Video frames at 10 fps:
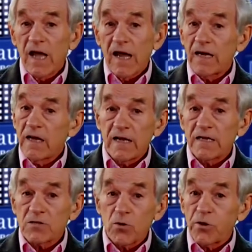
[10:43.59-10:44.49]
And
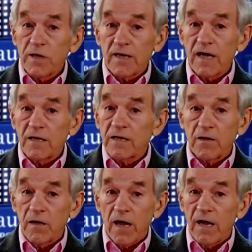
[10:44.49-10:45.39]
this whole thing, I
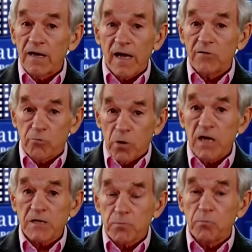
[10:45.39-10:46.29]
think, and I
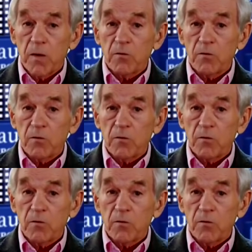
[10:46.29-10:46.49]
praise